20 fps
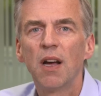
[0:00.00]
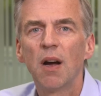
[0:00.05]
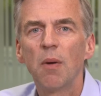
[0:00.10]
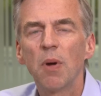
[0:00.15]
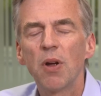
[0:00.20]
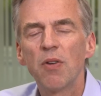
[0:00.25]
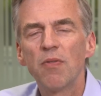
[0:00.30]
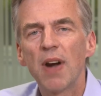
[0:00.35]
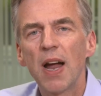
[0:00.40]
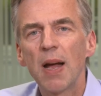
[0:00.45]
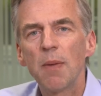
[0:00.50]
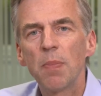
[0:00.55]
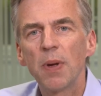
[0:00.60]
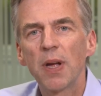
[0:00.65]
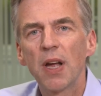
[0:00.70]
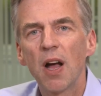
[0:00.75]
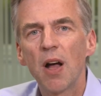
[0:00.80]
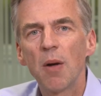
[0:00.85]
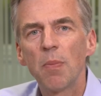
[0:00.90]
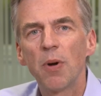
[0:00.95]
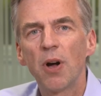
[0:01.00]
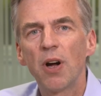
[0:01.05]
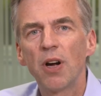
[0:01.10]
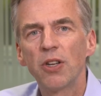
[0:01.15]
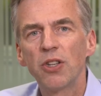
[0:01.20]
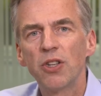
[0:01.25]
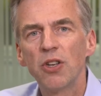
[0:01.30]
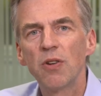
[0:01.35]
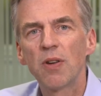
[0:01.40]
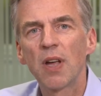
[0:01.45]
and we're ramping up our
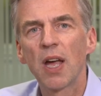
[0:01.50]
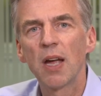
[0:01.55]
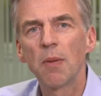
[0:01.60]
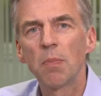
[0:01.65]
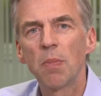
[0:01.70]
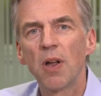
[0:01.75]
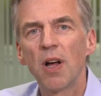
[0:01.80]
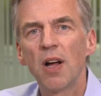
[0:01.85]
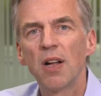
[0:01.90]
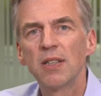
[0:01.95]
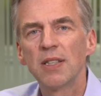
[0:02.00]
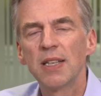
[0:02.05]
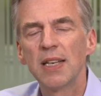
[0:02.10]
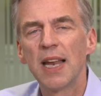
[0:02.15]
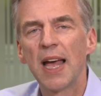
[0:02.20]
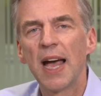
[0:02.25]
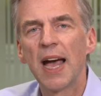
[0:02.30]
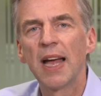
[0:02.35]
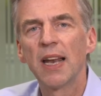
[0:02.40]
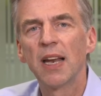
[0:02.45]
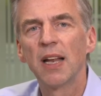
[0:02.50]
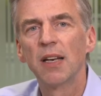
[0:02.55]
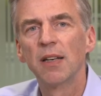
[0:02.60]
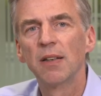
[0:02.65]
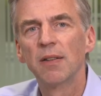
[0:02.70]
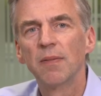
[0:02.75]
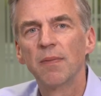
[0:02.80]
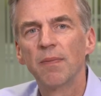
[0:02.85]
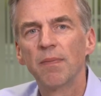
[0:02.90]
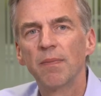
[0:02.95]
UK plant in Annan.
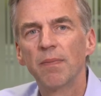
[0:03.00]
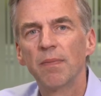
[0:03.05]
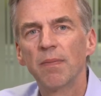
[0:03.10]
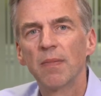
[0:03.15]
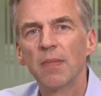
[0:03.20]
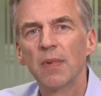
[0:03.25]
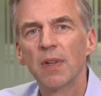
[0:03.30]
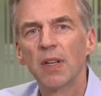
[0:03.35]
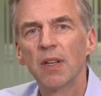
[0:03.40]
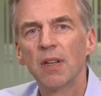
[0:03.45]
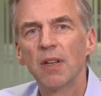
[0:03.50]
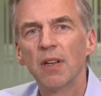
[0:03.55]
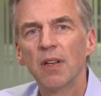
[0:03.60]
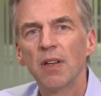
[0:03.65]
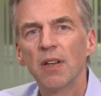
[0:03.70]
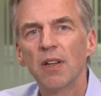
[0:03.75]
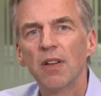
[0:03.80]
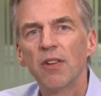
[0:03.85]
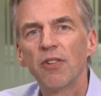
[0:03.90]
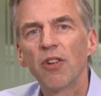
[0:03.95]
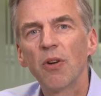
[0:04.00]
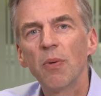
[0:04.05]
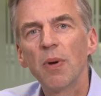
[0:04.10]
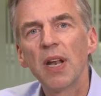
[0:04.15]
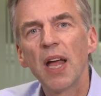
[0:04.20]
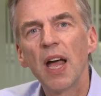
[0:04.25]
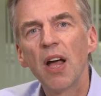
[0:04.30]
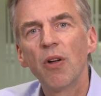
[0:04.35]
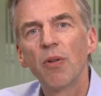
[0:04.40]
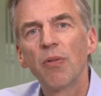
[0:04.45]
So
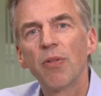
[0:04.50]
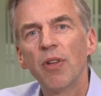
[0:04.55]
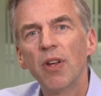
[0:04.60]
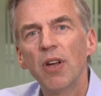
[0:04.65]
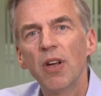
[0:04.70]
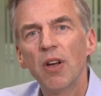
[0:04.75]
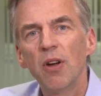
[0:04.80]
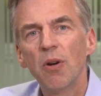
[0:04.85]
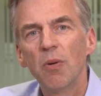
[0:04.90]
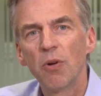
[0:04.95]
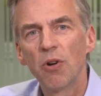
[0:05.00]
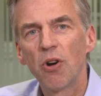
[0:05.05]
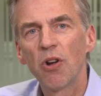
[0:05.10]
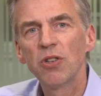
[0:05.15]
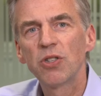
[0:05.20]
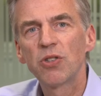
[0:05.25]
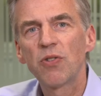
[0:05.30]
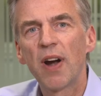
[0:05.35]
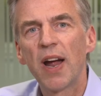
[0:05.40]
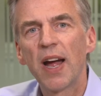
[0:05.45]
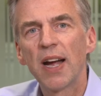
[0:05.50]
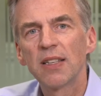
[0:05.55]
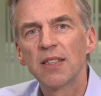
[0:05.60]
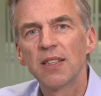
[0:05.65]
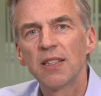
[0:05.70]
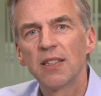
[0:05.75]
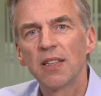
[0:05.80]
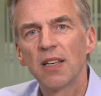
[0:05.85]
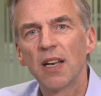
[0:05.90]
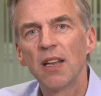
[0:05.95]
in health, we're on track
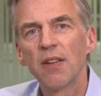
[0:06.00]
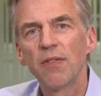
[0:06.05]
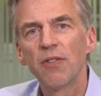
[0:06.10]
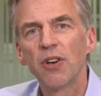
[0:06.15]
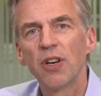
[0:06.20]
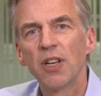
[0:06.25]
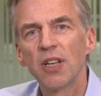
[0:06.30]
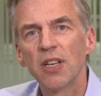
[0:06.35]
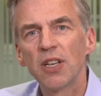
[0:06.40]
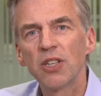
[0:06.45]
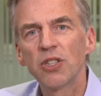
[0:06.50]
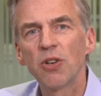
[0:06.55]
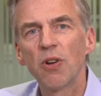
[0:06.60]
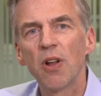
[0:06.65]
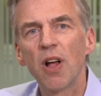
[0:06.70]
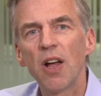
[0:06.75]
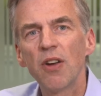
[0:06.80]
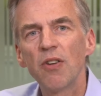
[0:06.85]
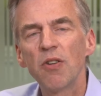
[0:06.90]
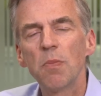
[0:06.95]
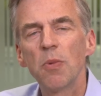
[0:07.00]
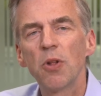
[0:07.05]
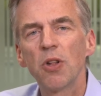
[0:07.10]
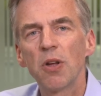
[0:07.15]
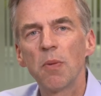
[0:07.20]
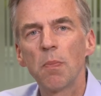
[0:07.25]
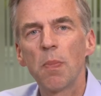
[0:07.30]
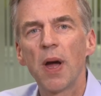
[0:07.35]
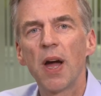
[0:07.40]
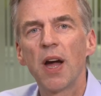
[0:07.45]
to deliver an additional 100
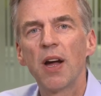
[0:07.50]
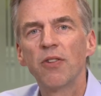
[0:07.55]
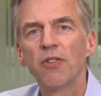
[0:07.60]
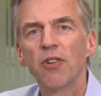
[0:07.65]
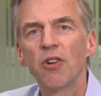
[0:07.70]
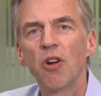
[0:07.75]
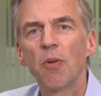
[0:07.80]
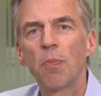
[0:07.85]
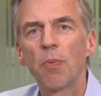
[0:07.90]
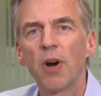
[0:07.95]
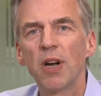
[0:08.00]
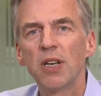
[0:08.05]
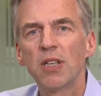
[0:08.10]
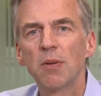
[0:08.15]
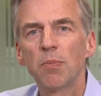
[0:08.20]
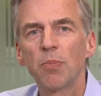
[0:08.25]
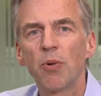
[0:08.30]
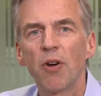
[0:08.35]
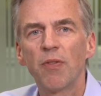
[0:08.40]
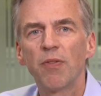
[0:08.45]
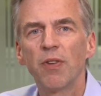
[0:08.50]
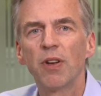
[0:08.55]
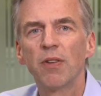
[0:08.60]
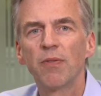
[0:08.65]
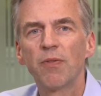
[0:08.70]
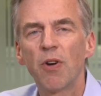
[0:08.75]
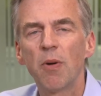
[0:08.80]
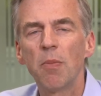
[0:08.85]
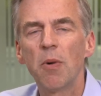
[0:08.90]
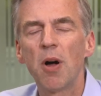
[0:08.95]
million pounds in operating profit
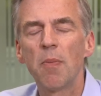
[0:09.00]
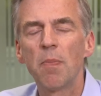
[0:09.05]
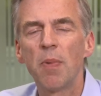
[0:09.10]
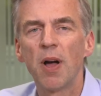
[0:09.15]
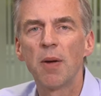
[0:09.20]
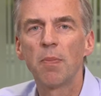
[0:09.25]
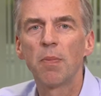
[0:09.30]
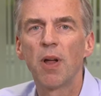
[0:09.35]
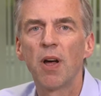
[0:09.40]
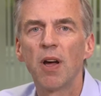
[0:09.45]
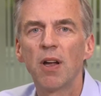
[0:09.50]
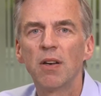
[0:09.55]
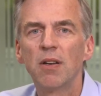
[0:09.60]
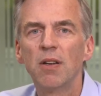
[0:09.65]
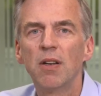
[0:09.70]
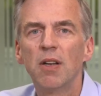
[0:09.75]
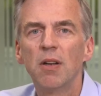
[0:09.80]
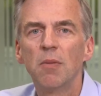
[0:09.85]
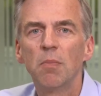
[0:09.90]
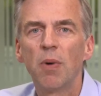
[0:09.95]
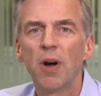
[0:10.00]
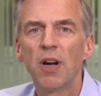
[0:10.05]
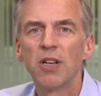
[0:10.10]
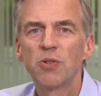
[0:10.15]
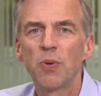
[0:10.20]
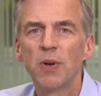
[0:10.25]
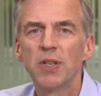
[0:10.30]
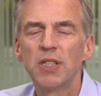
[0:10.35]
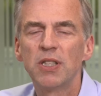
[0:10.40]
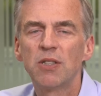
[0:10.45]
from our pipeline by
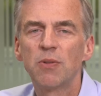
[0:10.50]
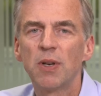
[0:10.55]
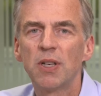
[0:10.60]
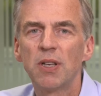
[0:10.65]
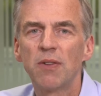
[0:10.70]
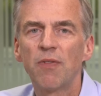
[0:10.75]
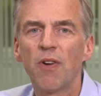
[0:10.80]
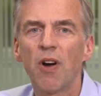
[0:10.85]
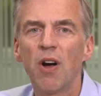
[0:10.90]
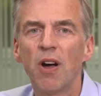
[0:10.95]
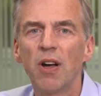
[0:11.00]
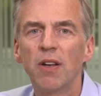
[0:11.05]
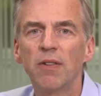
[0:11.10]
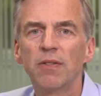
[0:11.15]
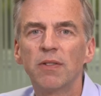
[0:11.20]
2025.